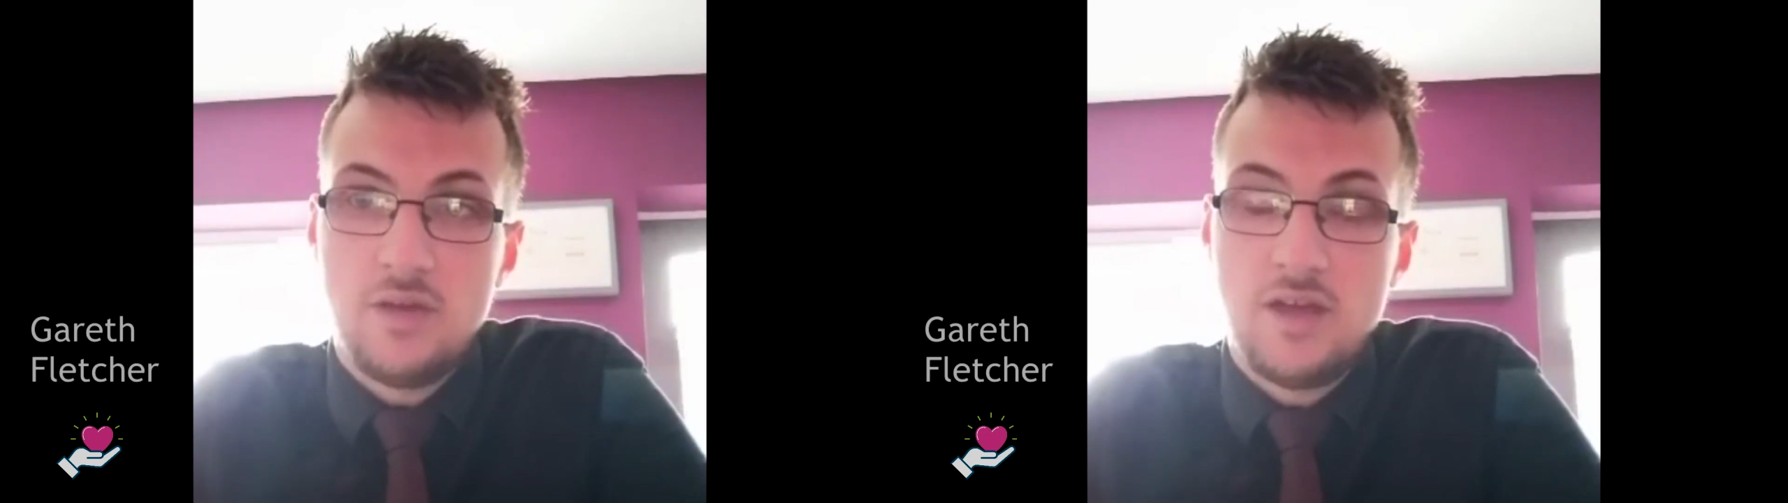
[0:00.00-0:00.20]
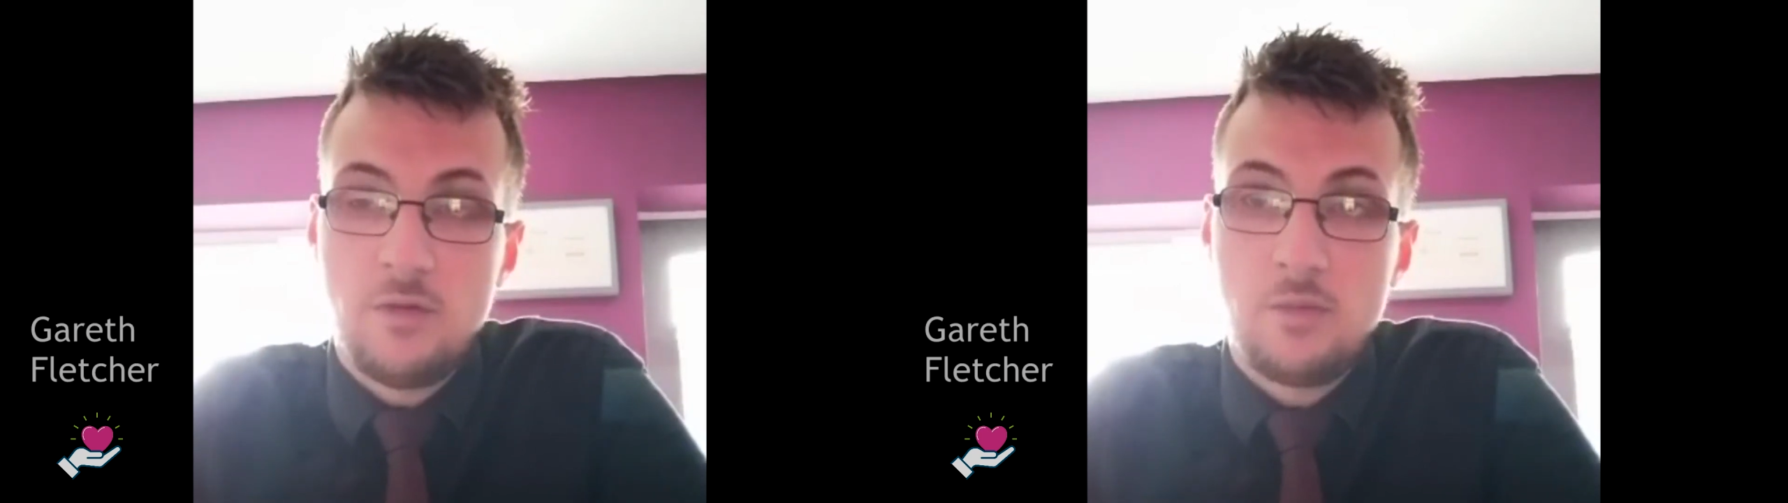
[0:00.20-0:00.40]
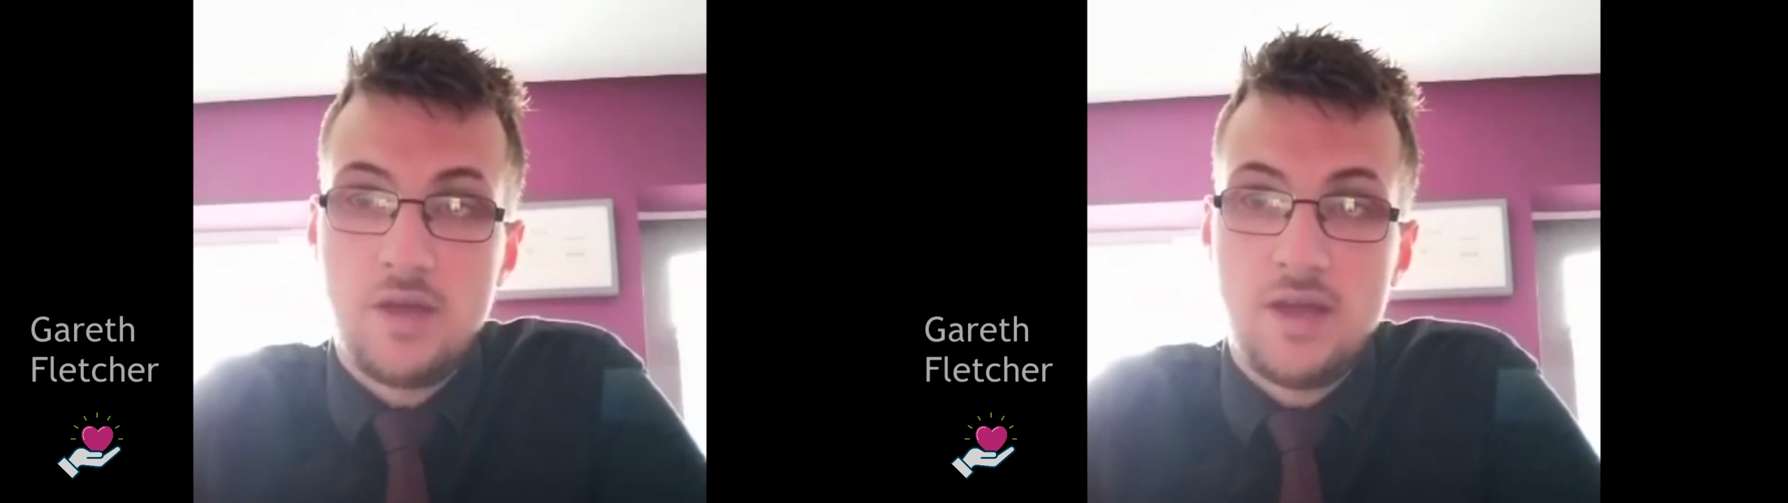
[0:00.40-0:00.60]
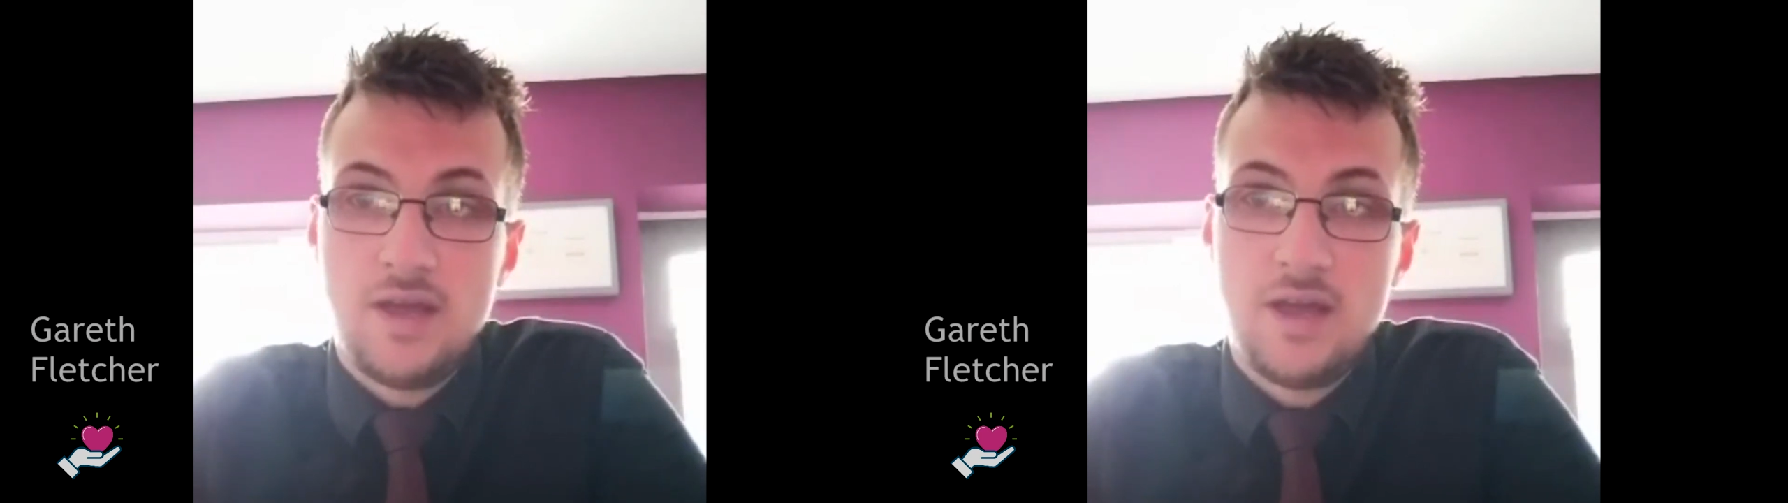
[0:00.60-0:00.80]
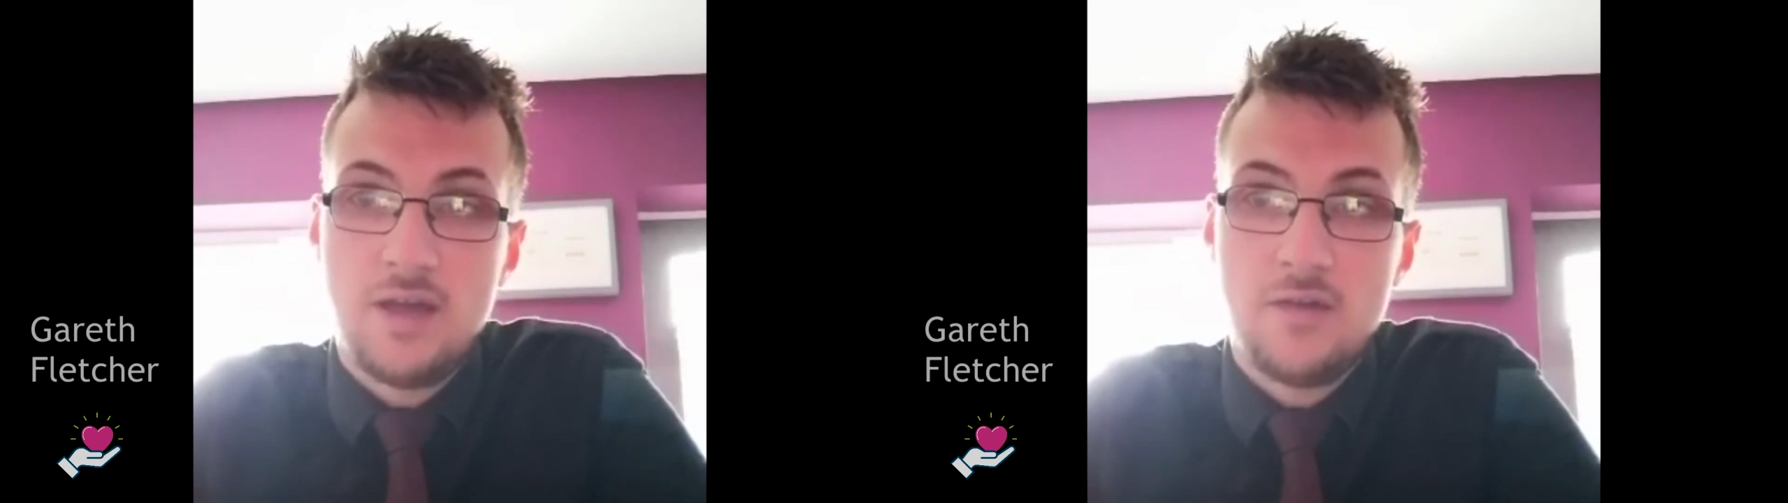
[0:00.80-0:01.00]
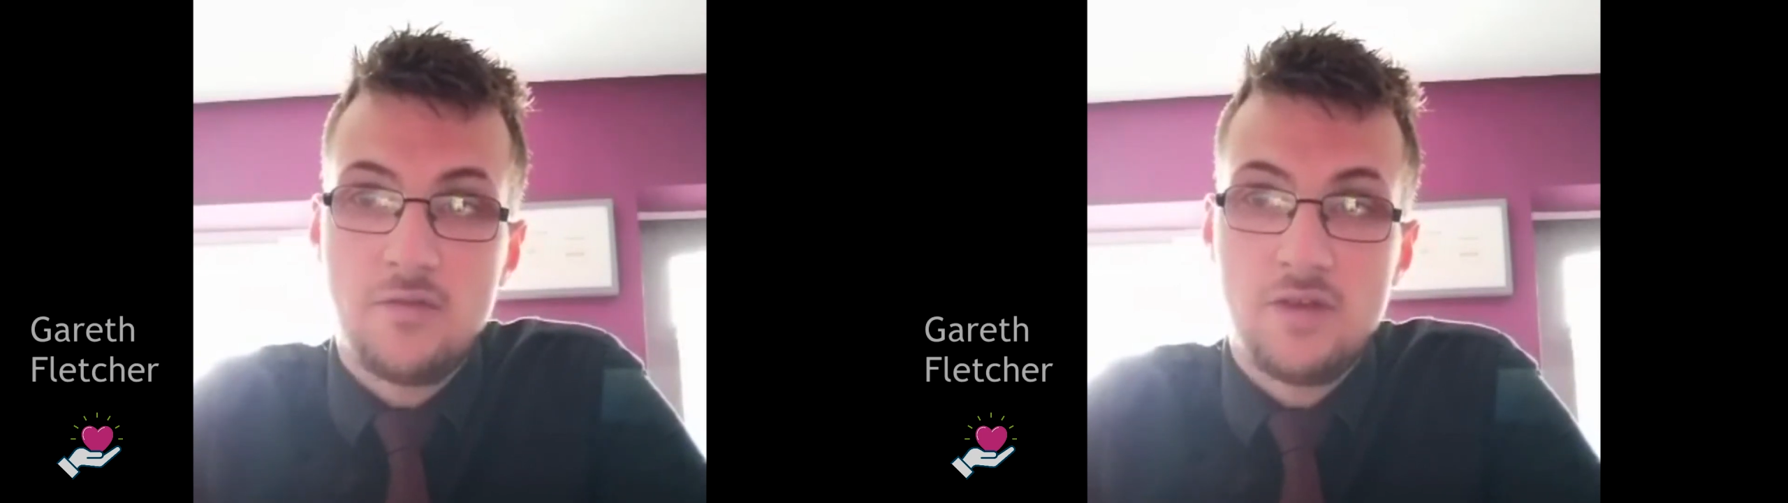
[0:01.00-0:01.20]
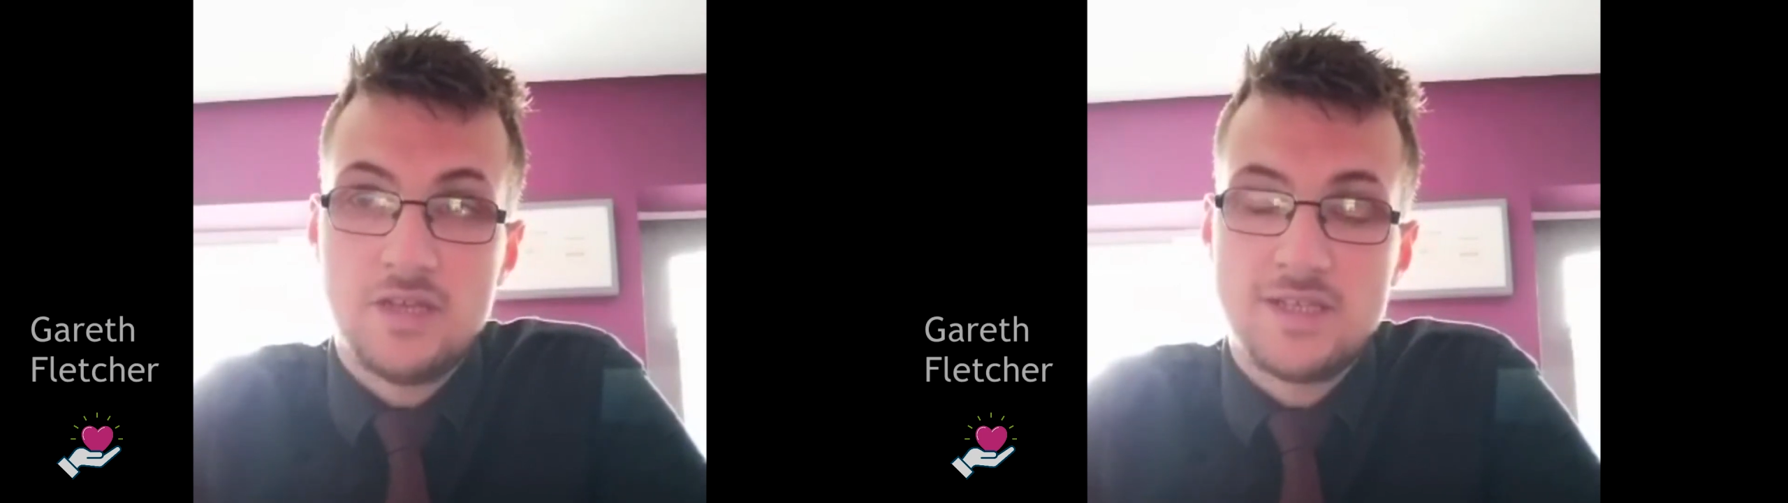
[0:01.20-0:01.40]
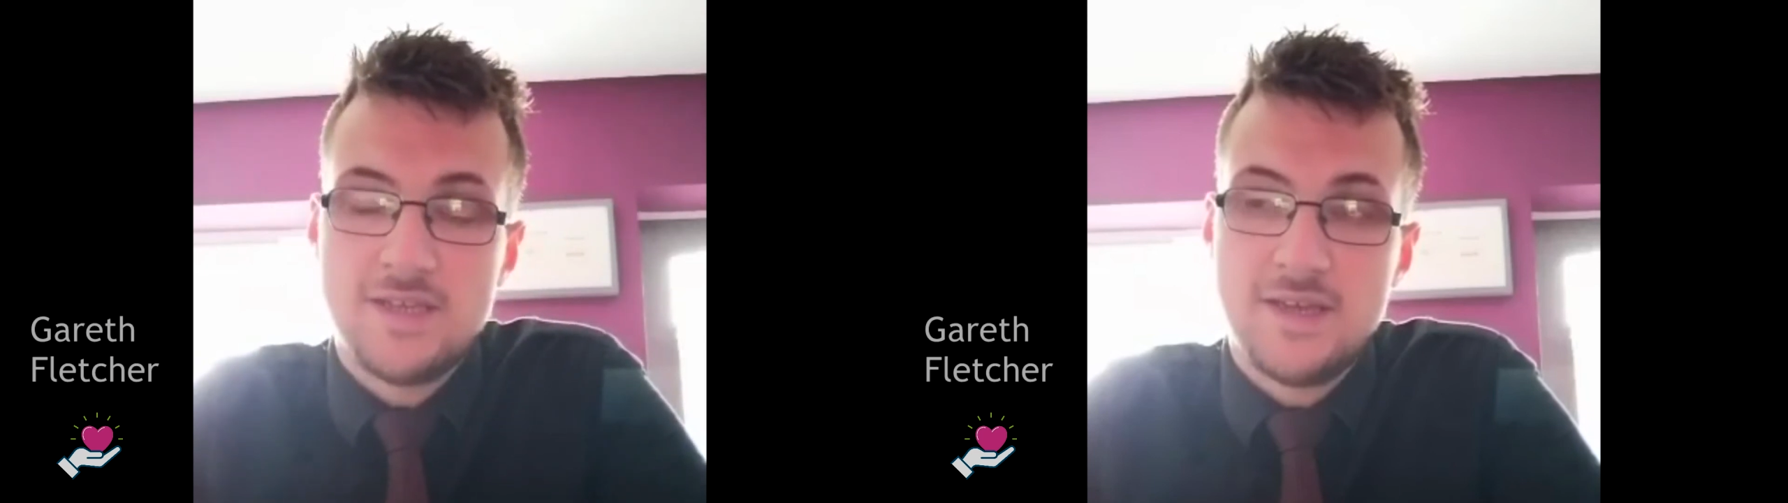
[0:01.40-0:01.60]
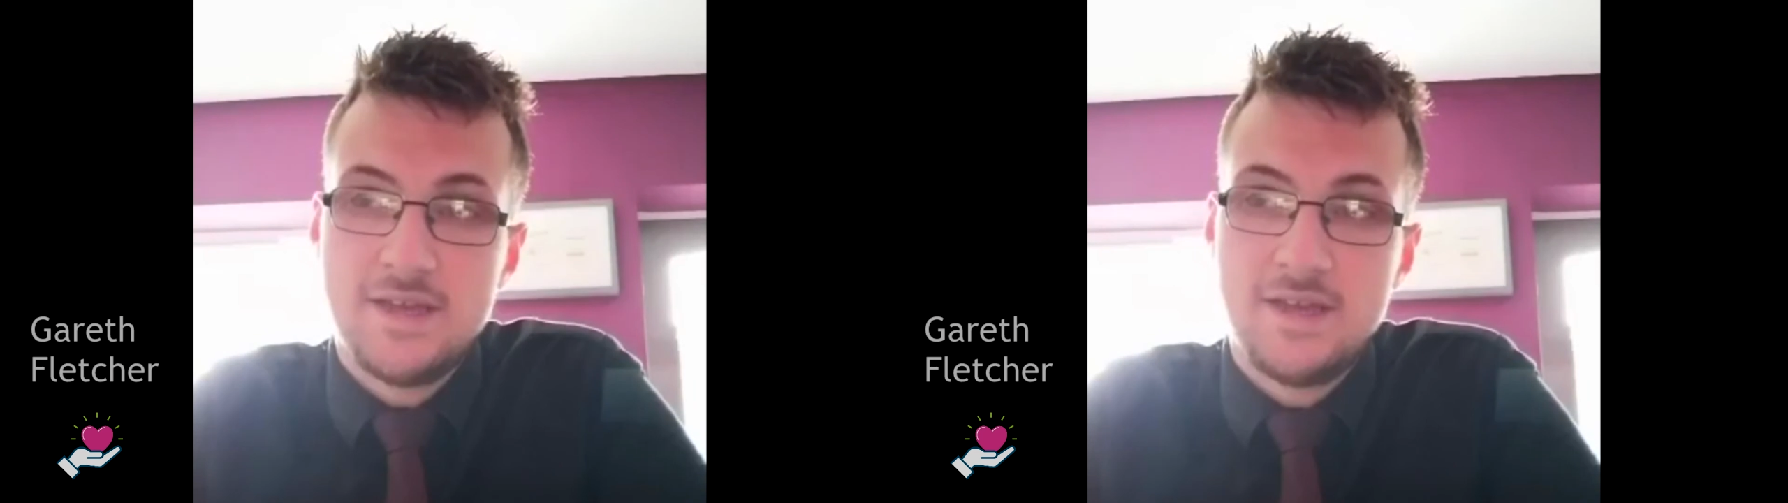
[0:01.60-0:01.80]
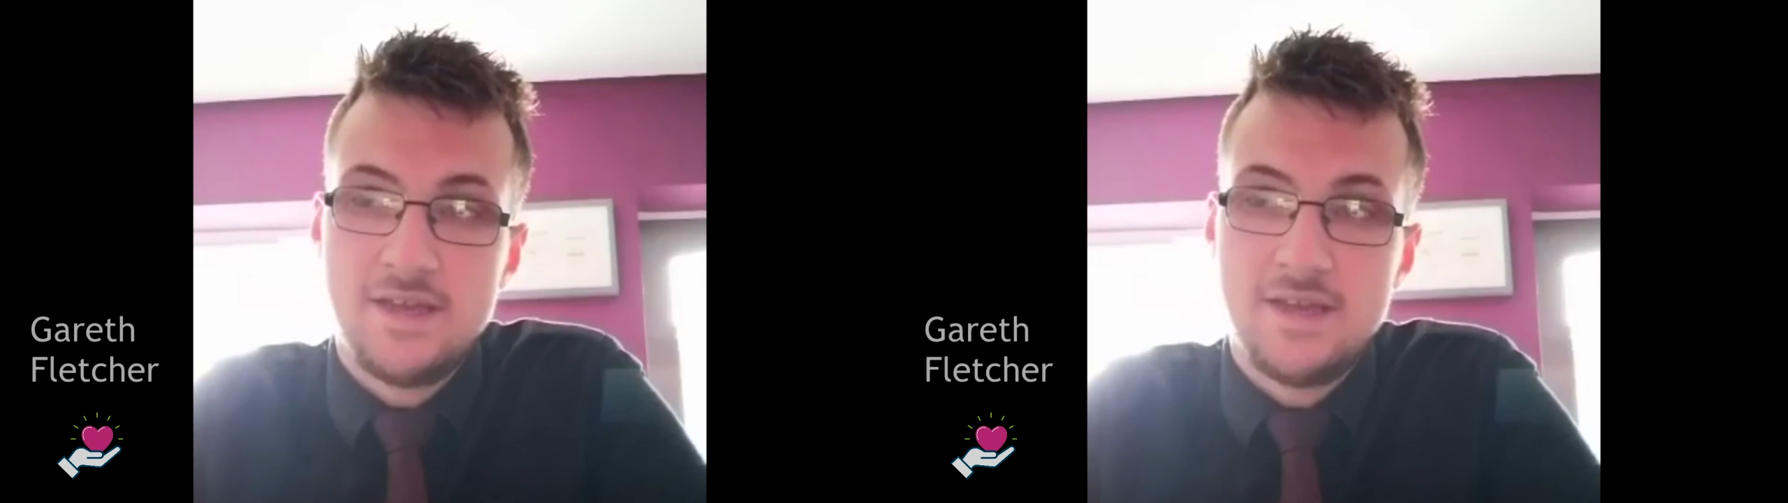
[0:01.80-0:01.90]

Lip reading: help her have a say